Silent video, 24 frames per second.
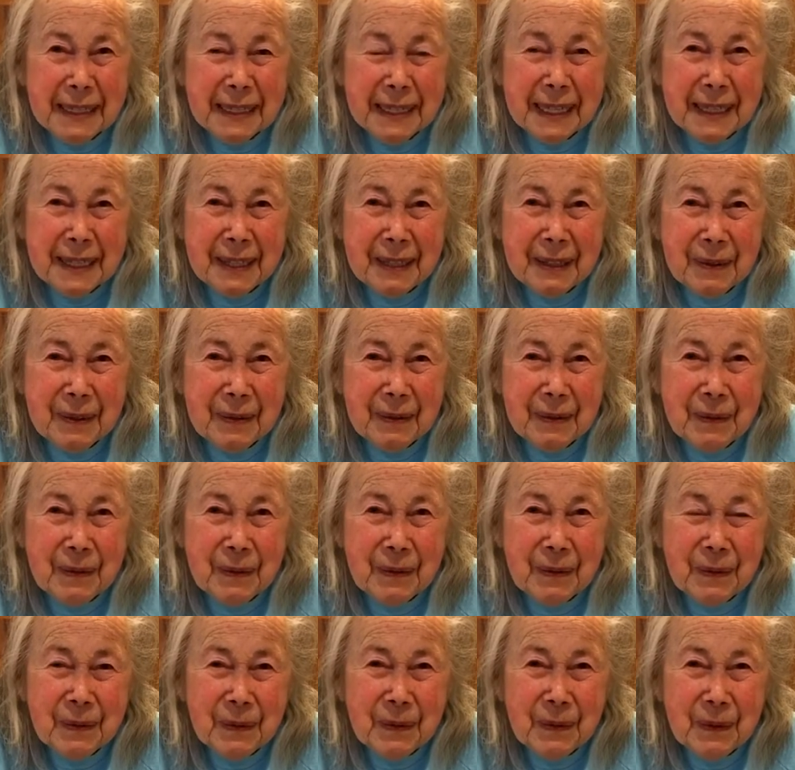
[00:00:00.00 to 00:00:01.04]
posted the
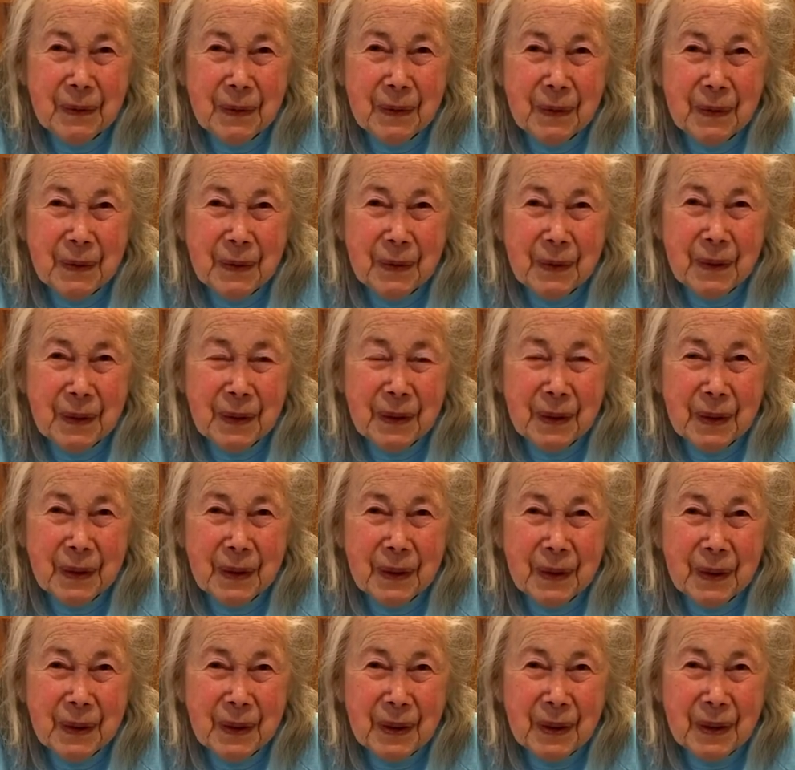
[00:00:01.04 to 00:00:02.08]
painting and got over
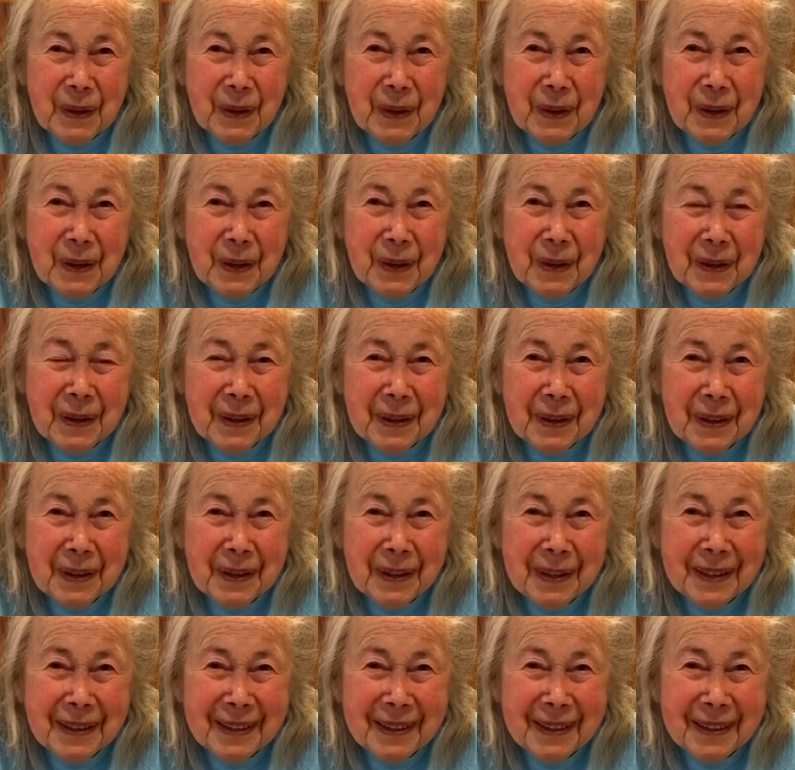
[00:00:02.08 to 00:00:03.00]
2,300.